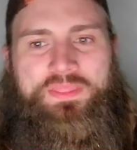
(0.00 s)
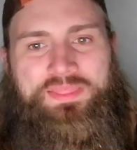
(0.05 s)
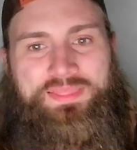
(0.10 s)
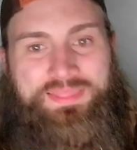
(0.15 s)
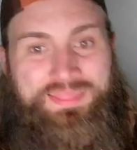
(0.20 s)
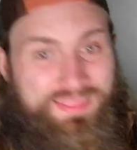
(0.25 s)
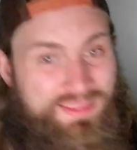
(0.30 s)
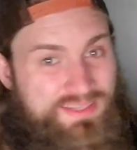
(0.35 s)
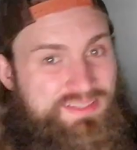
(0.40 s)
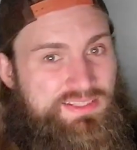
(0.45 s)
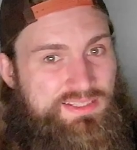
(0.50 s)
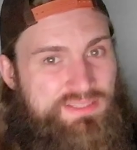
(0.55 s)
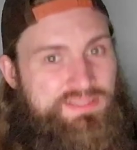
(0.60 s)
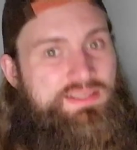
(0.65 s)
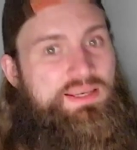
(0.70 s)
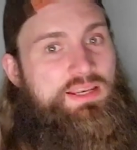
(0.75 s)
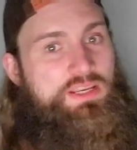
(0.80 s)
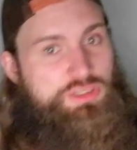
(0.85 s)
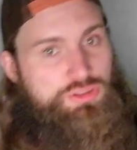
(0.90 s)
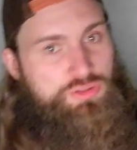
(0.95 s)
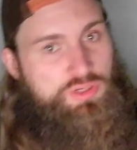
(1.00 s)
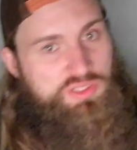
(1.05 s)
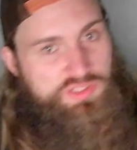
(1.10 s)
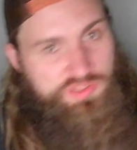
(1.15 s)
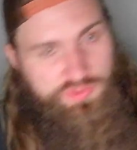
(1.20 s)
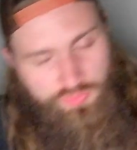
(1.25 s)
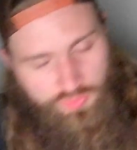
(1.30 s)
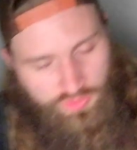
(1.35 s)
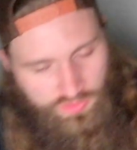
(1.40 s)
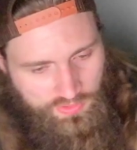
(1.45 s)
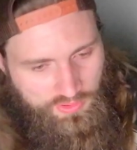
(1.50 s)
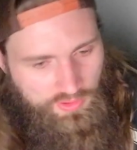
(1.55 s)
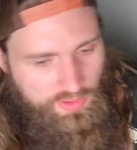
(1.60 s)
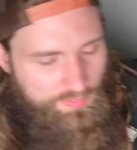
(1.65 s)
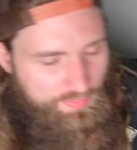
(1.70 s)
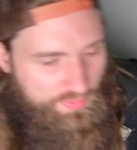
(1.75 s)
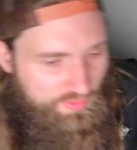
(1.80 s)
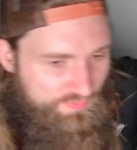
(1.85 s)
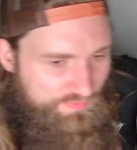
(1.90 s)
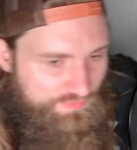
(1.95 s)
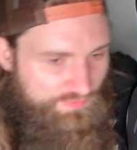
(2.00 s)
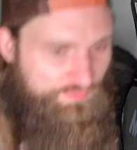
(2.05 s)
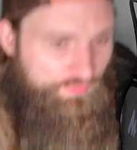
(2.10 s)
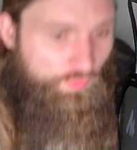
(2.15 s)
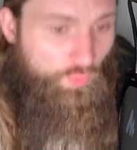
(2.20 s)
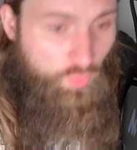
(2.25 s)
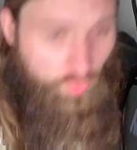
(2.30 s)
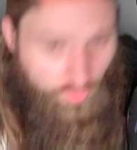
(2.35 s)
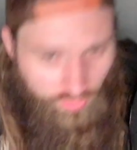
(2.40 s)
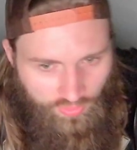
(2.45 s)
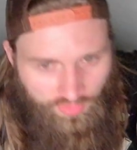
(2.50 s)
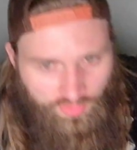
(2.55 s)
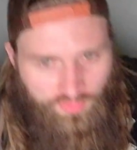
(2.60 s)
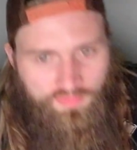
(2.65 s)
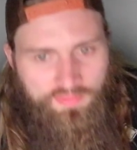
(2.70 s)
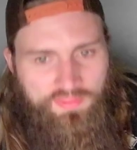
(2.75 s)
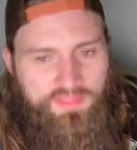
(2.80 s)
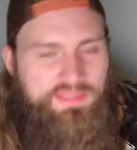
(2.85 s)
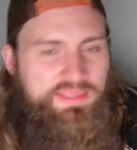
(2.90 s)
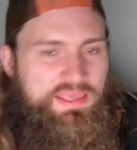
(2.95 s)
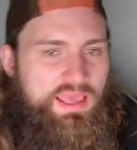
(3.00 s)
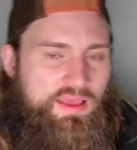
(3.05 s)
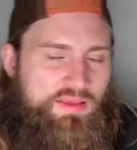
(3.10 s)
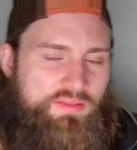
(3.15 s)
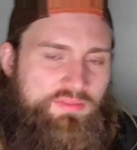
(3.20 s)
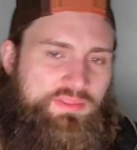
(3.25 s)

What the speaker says: This is an interesting one. Before the Kevin